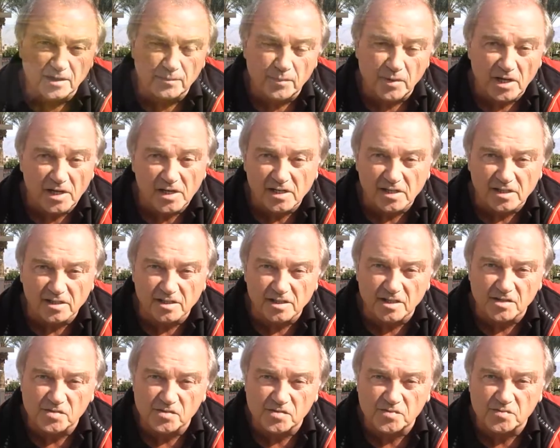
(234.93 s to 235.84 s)
pine
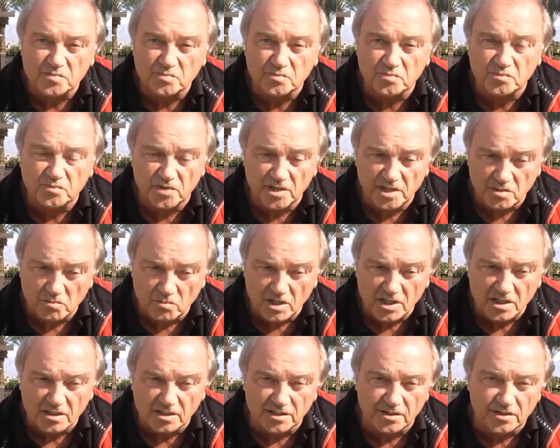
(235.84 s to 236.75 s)
does pretty
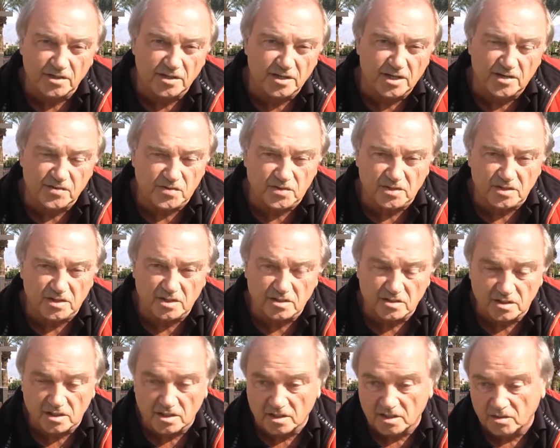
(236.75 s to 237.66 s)
well in the desert.
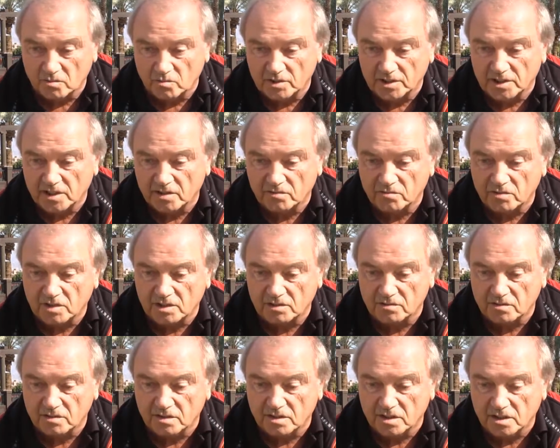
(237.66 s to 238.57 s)
We get
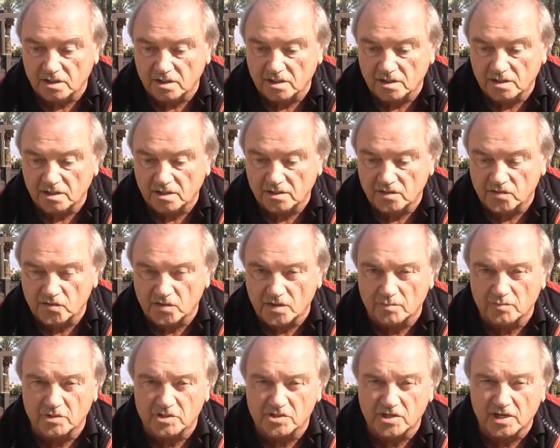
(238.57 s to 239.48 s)
round
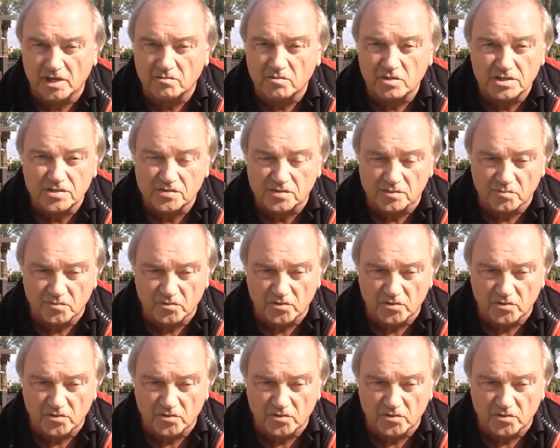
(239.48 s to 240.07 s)
December, January, some